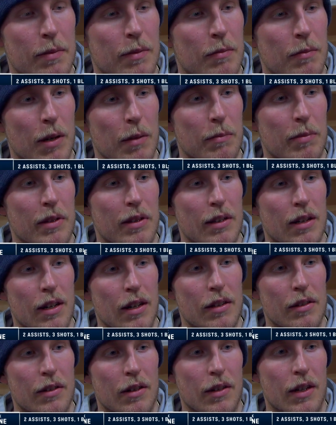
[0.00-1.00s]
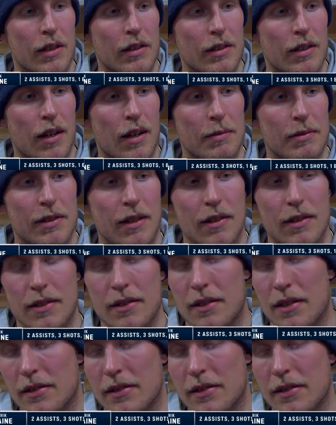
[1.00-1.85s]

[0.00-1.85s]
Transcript: It might be, you know, other top setters